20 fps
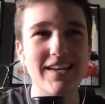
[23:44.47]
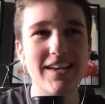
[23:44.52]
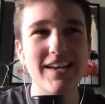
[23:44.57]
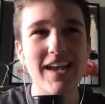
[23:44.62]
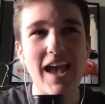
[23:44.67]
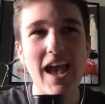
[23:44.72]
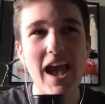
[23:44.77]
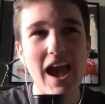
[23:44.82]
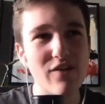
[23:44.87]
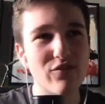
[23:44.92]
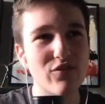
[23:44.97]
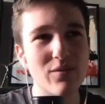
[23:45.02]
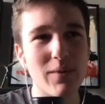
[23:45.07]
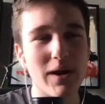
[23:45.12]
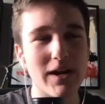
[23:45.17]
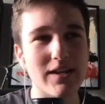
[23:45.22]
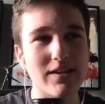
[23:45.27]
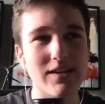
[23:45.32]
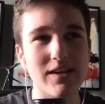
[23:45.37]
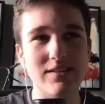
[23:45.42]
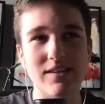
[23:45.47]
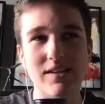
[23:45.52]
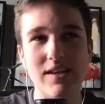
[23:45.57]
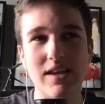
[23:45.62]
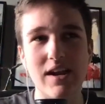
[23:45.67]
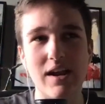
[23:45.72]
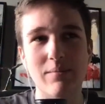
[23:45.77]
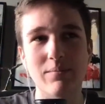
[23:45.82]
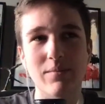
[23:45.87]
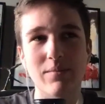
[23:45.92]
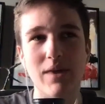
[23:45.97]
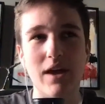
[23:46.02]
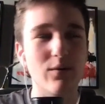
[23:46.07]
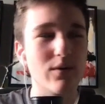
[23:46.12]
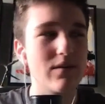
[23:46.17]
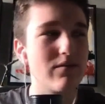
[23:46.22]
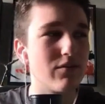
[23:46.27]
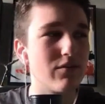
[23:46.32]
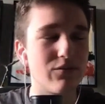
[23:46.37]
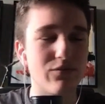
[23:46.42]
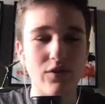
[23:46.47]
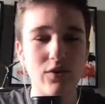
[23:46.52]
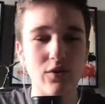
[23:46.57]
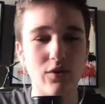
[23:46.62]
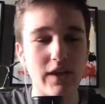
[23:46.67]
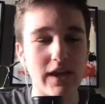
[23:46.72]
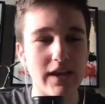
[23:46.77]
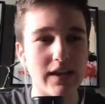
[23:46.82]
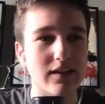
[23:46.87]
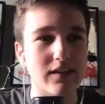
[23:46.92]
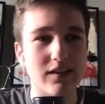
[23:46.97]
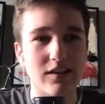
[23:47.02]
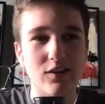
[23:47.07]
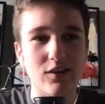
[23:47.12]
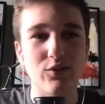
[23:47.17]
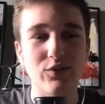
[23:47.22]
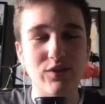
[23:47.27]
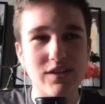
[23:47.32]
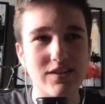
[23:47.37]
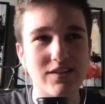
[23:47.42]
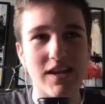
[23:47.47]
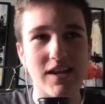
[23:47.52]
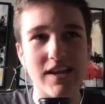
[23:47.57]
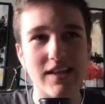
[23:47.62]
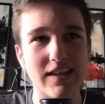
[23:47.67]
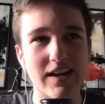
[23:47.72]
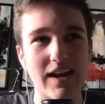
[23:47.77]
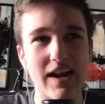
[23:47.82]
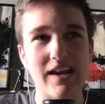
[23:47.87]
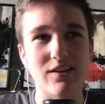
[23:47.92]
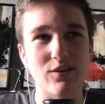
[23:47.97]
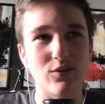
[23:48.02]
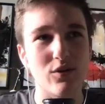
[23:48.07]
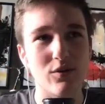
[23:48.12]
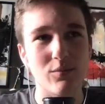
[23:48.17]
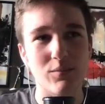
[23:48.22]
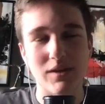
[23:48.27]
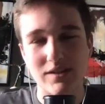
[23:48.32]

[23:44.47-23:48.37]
everybody does it, and I don't even feel like guilty saying that I do it because